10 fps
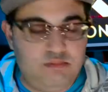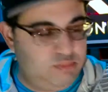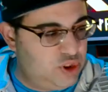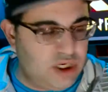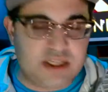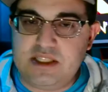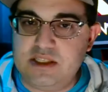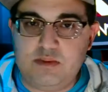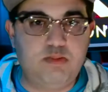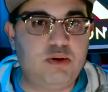just
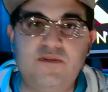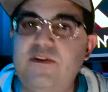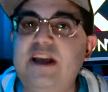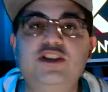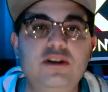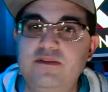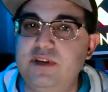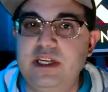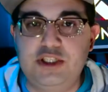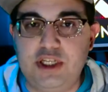as professional of
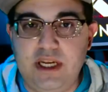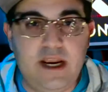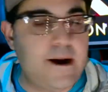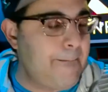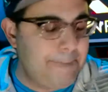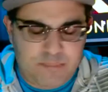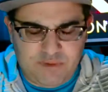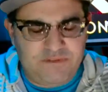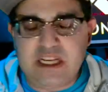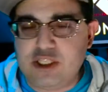an engineer,
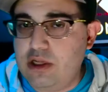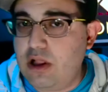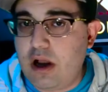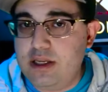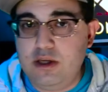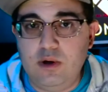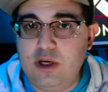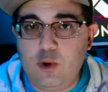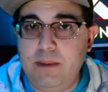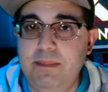professional audio
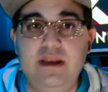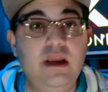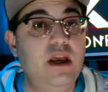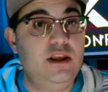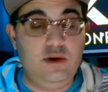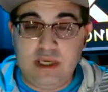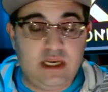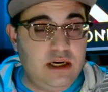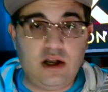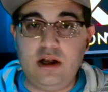equipment, you get
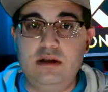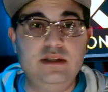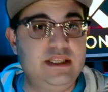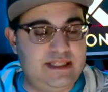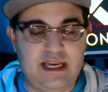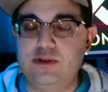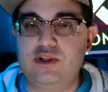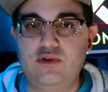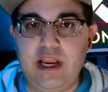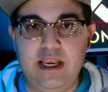it all, it sounds
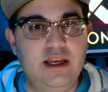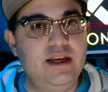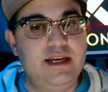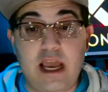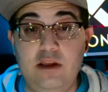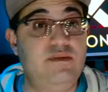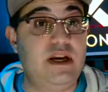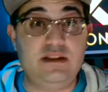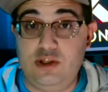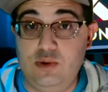great. Now you've
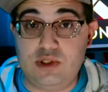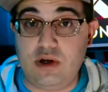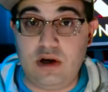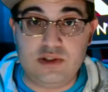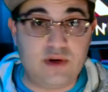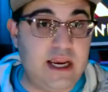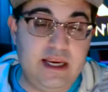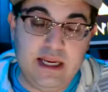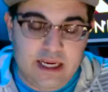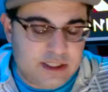got two songs, right?
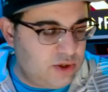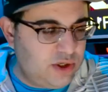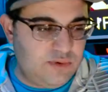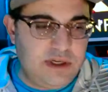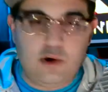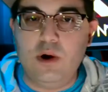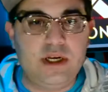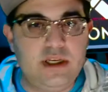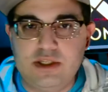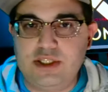So you're
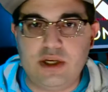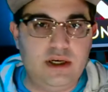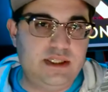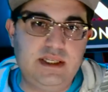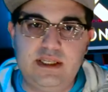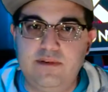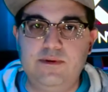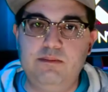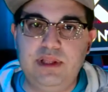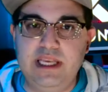recording your songs in
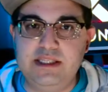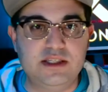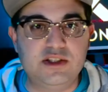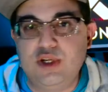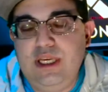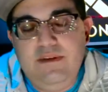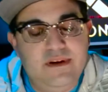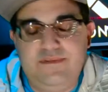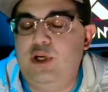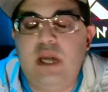different places, or even
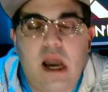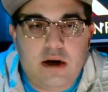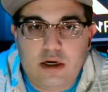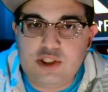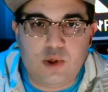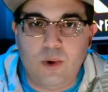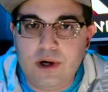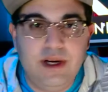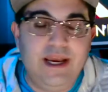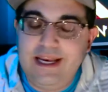if you're not on
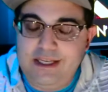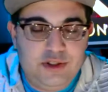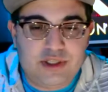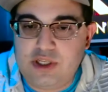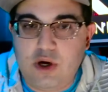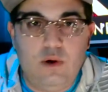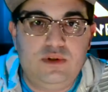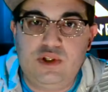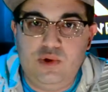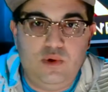tour and you just go
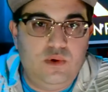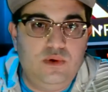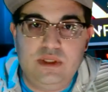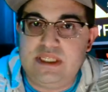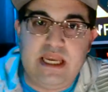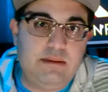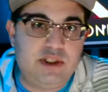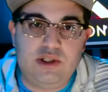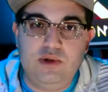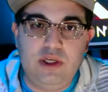to the same
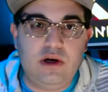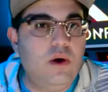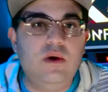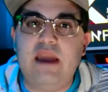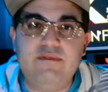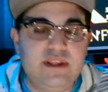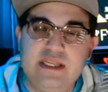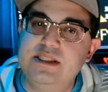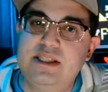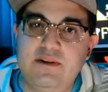studio,
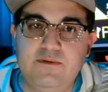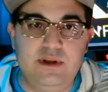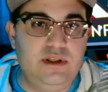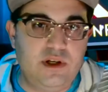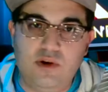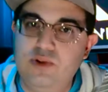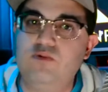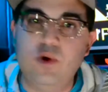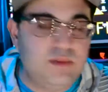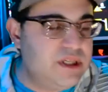everything's different, you know, the
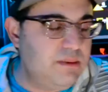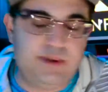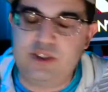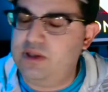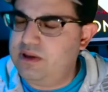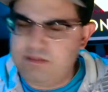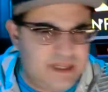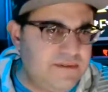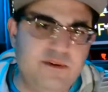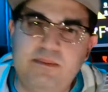room temperature, the
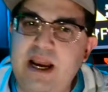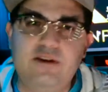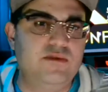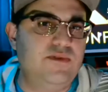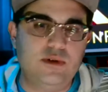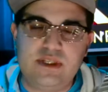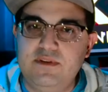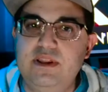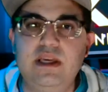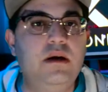different microphones,
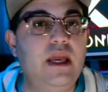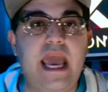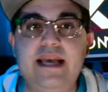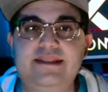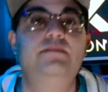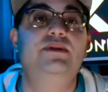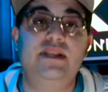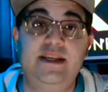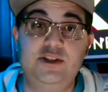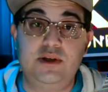everything has the
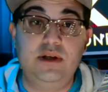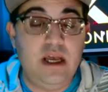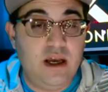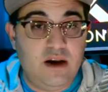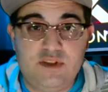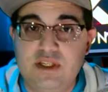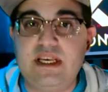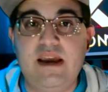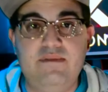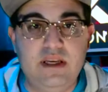potential of just
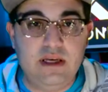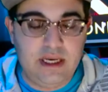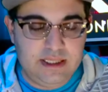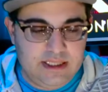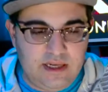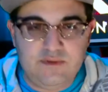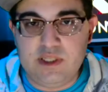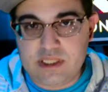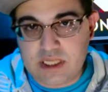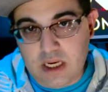having
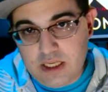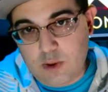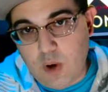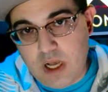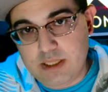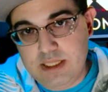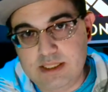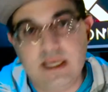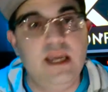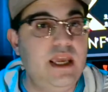different sonic
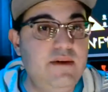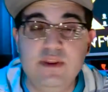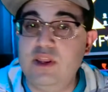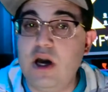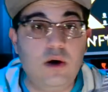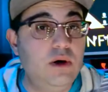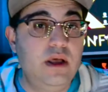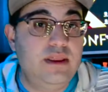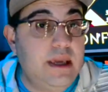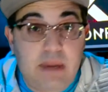qualities, even though
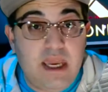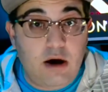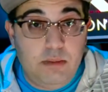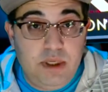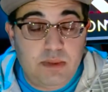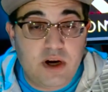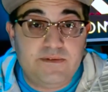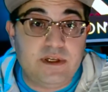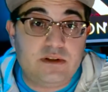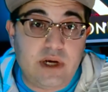they may all be
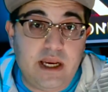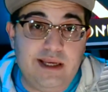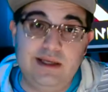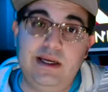perfect, right?